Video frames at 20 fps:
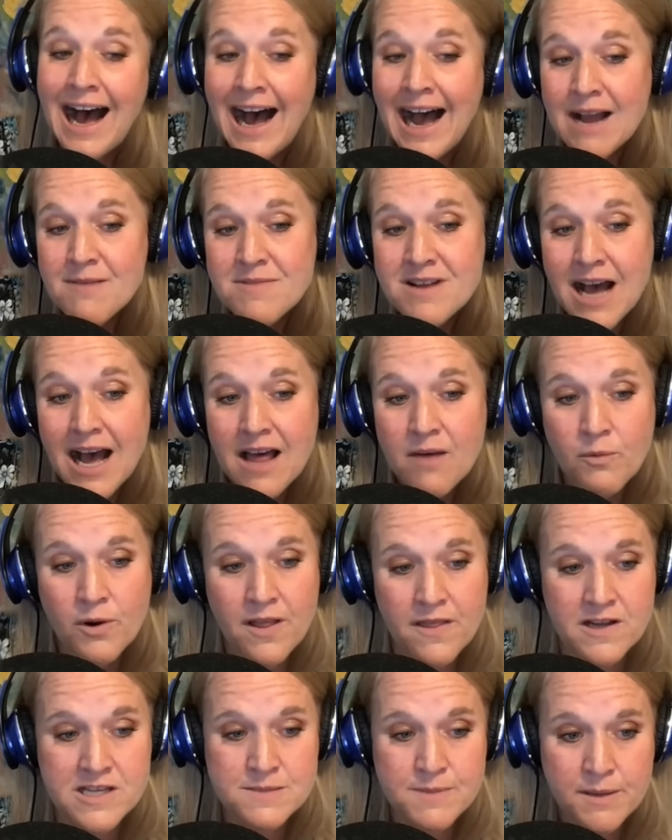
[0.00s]
I'm not one
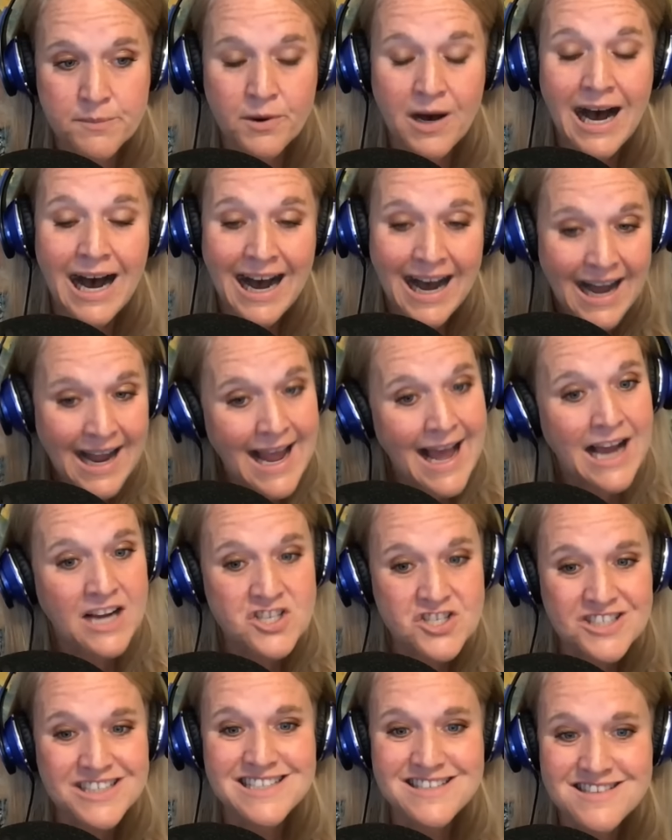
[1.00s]
of those people. I
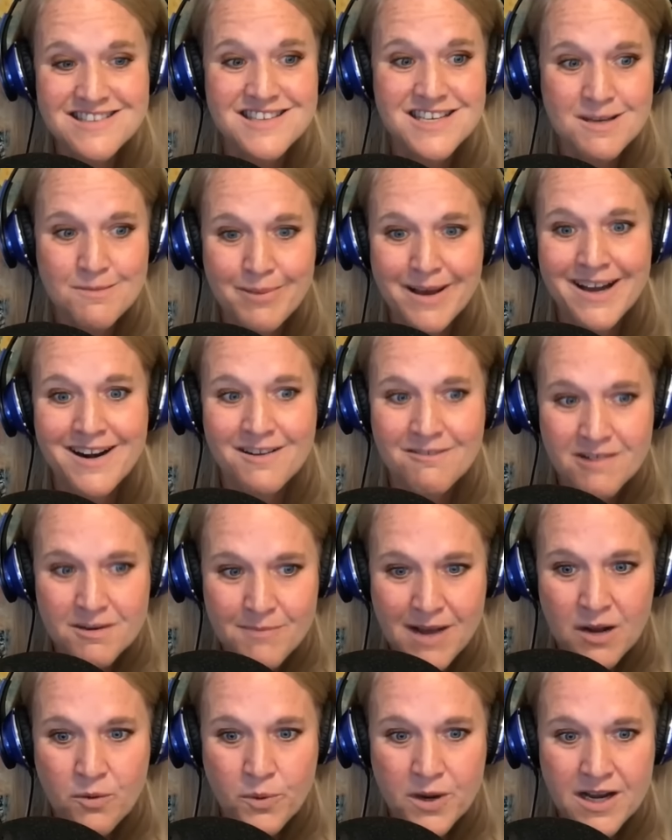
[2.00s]
actually sleep better
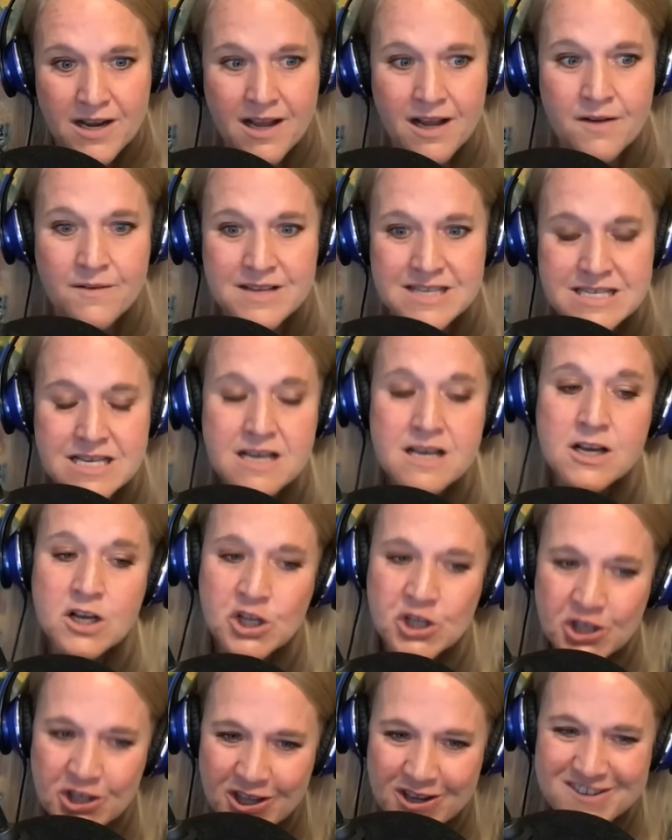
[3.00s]
when my window is
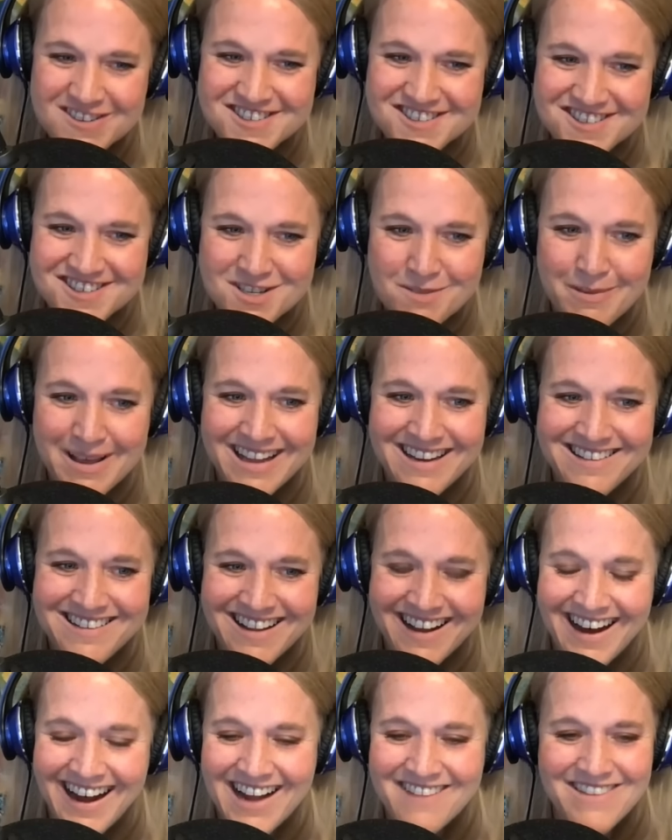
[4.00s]
closer to
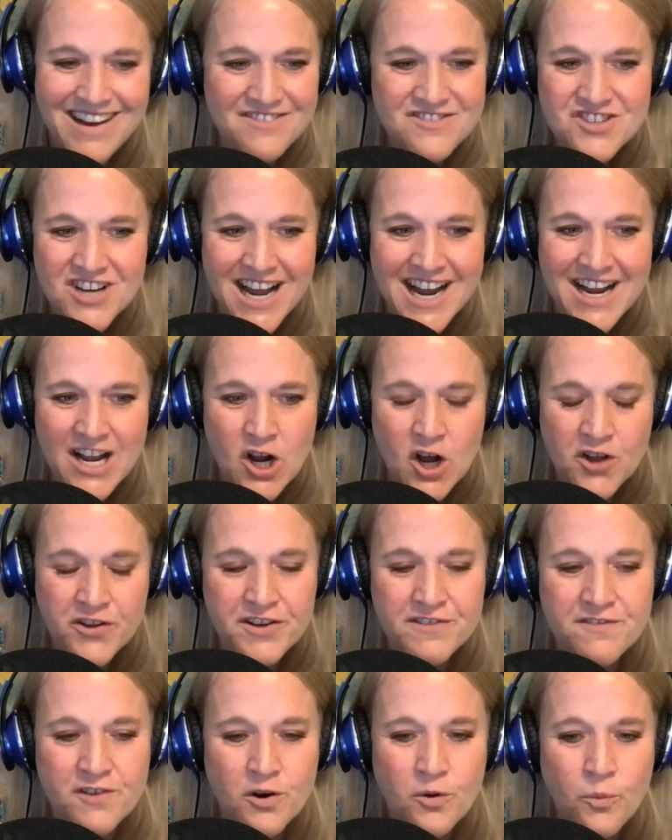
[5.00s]
bedtime. I've tried it all
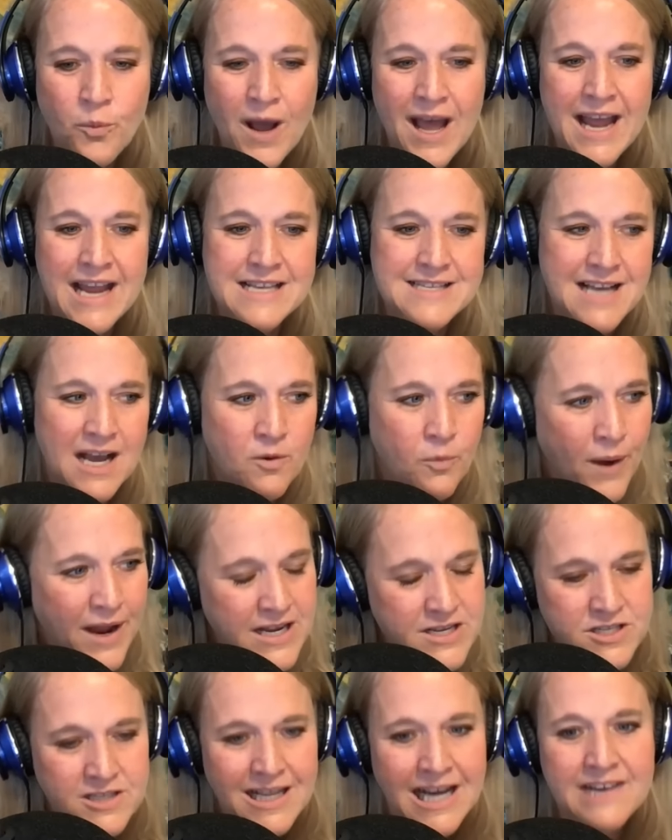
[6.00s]
different ways. I
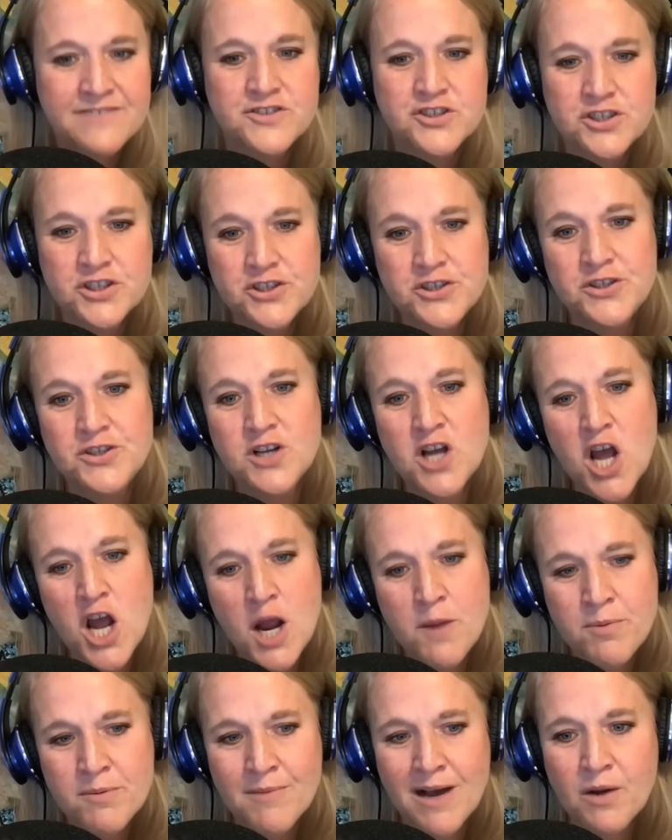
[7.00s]
wait till afternoon,
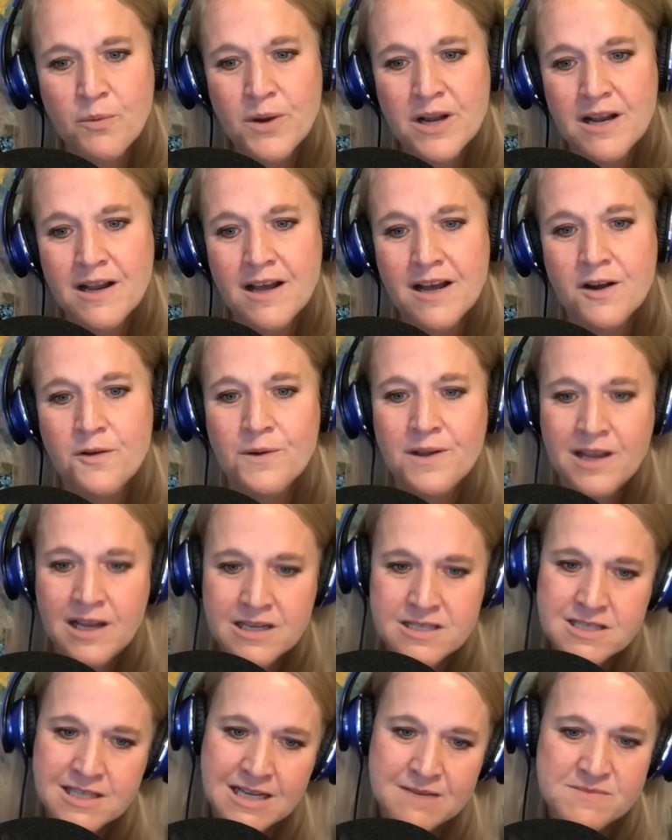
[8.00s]
open my window,
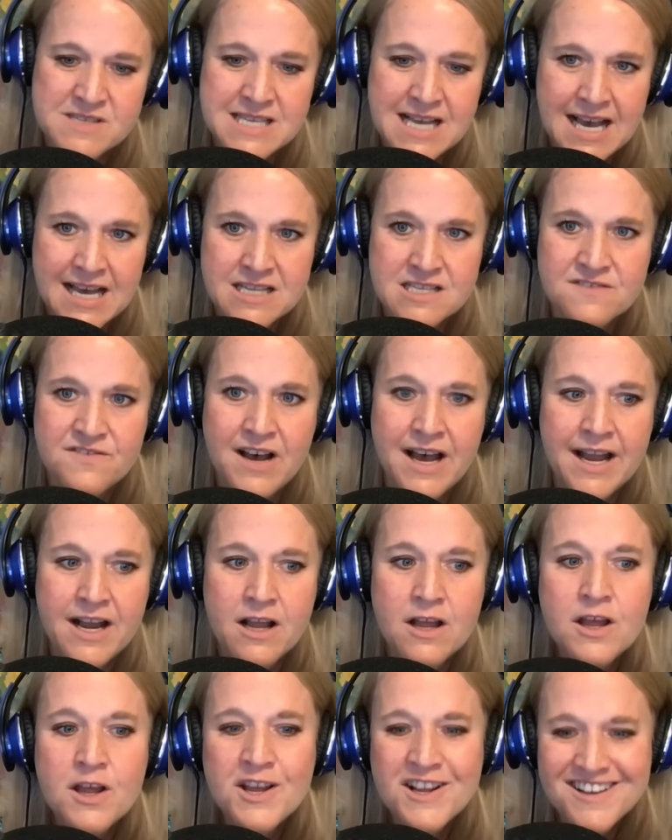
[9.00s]
eat till I'm
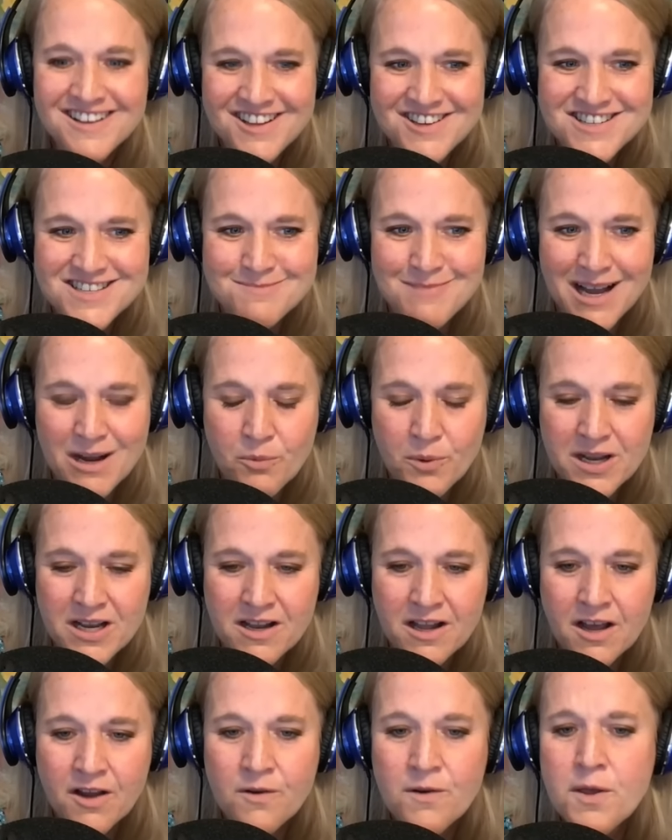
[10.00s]
satisfied, close my
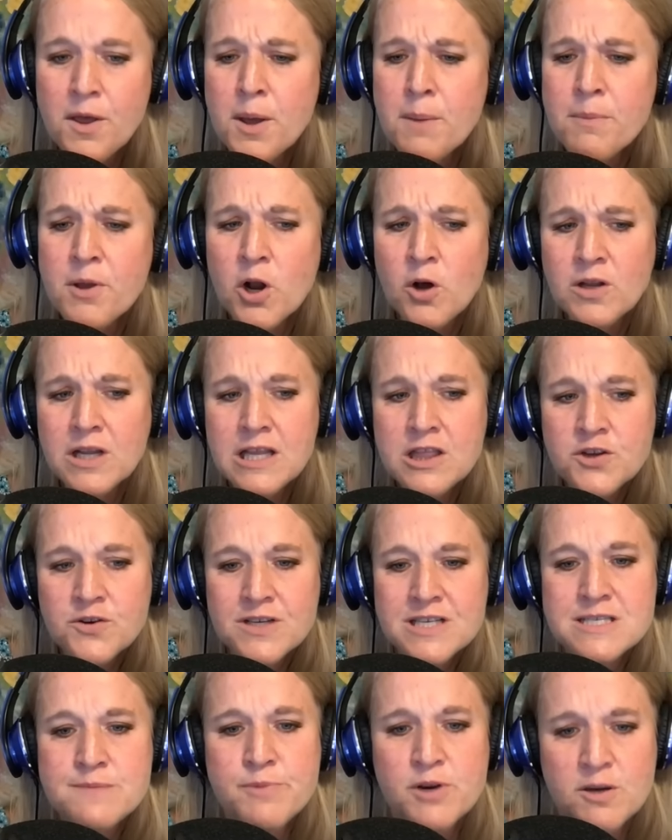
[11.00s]
window. But only
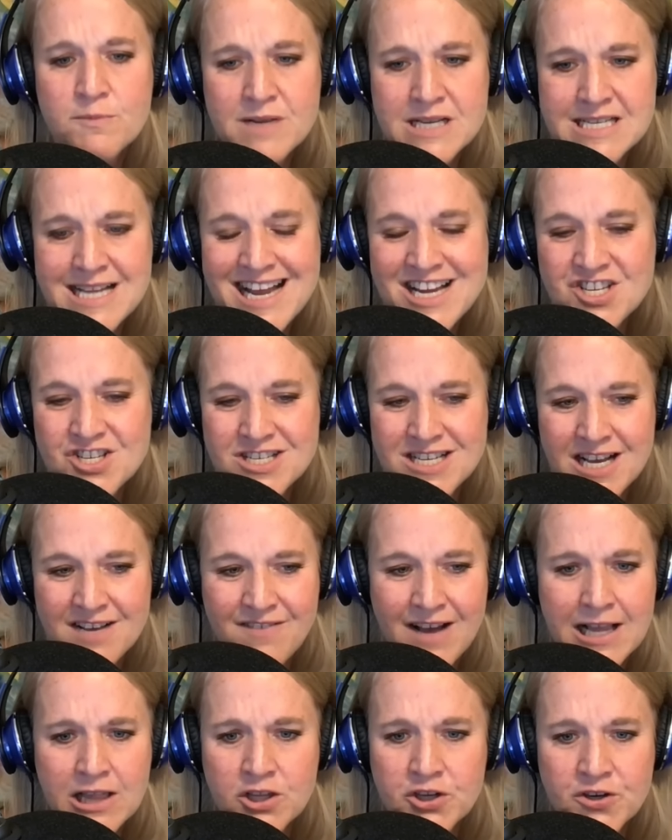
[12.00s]
through experimentation
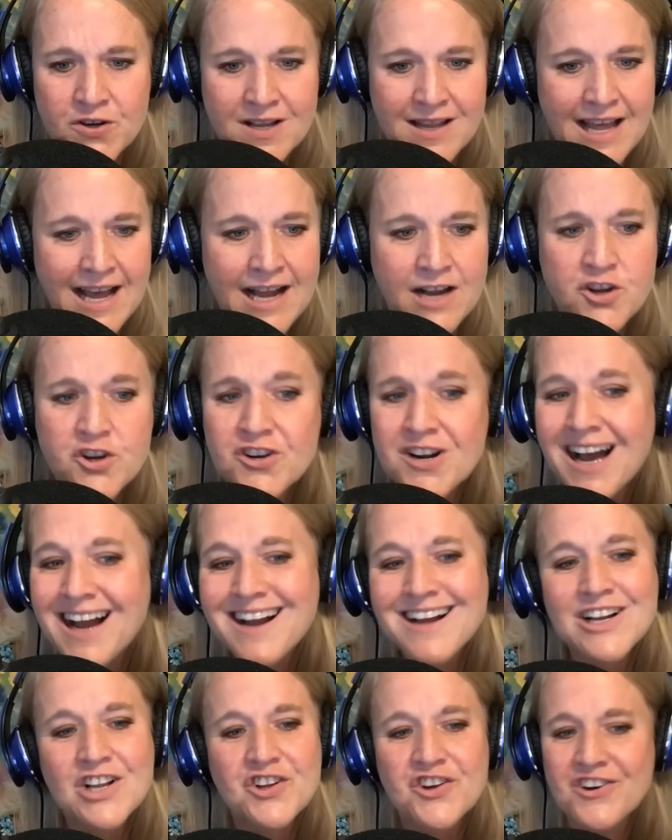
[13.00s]
have I learned that. You're
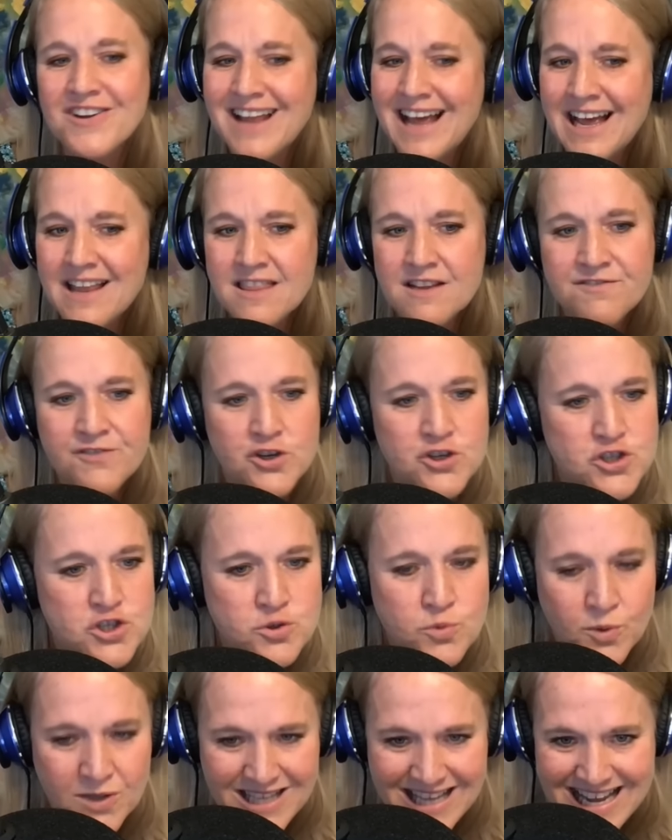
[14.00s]
not going to learn that in the
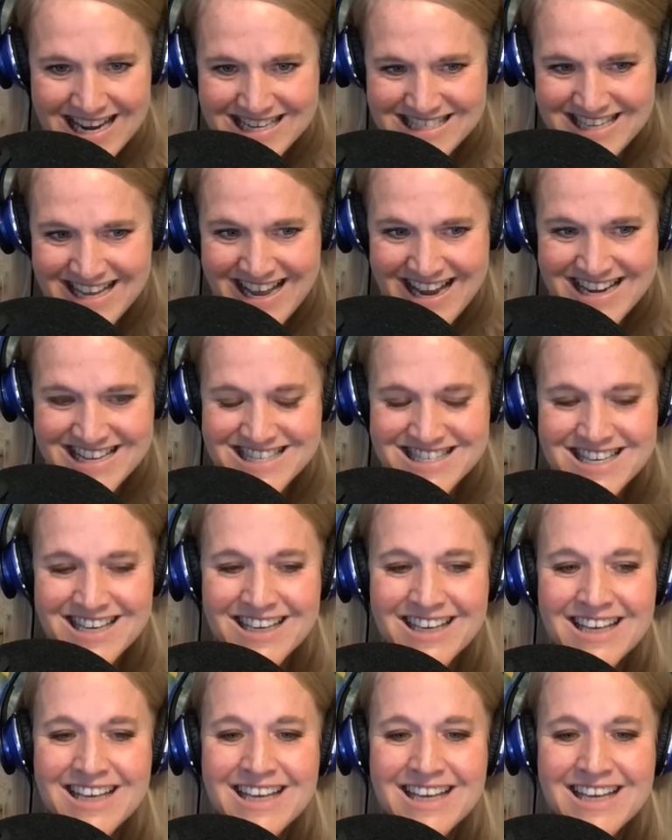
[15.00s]
first 28 days.